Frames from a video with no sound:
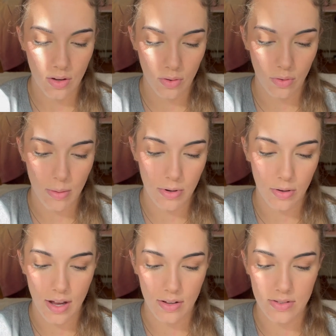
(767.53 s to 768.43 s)
Rub it
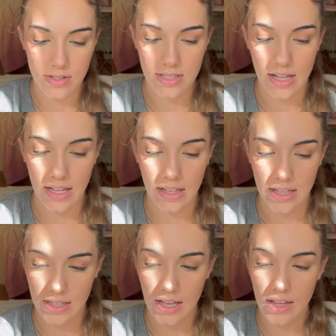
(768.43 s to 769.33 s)
around slightly
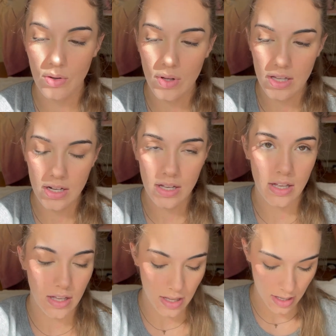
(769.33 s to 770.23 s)
in the other one,
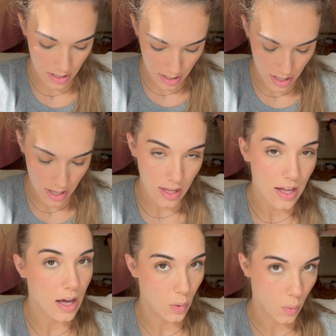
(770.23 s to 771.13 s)

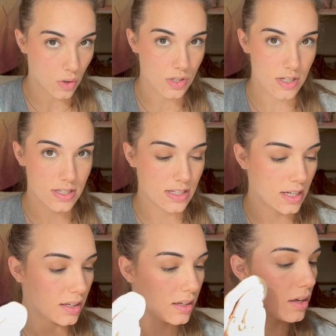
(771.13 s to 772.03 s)
and we'll just
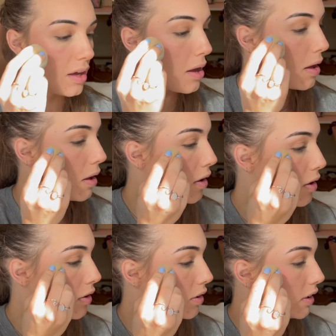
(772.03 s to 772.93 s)

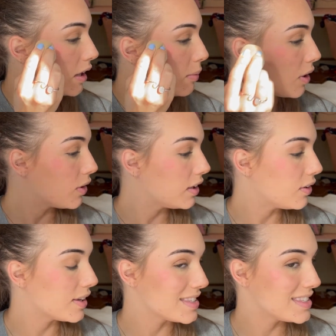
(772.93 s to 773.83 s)
keep going. You
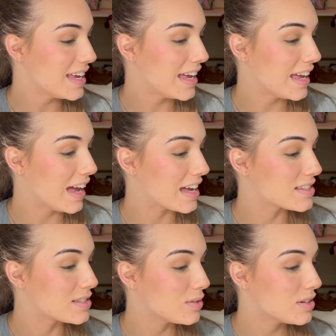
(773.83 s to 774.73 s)
can see as
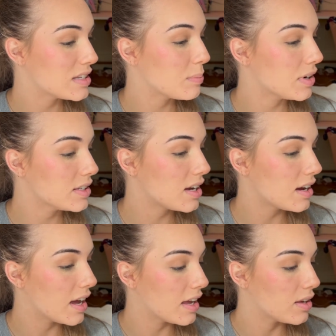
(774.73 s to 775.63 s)
soon as I put a
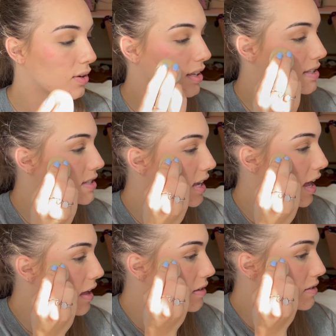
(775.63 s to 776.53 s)
dot, you can see
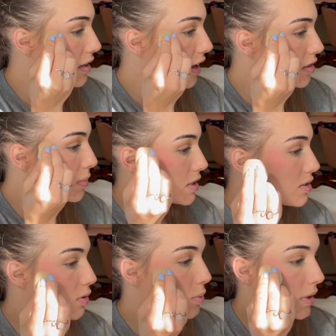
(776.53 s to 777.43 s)
it, so you have to be
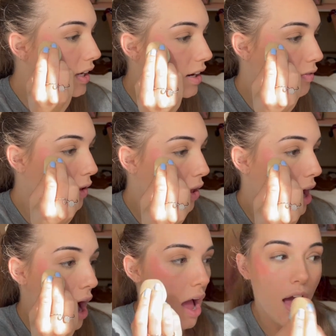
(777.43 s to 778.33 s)
super careful.
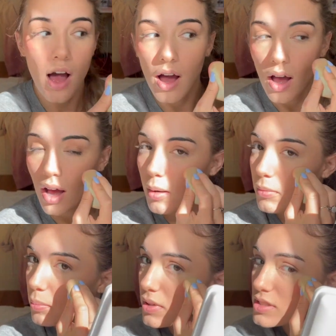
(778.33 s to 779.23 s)
I'm
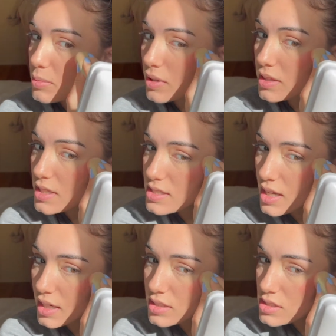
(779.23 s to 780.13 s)
gonna put some on this
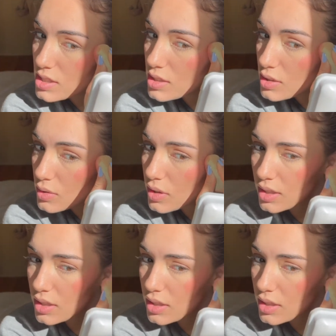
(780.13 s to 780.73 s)
side too.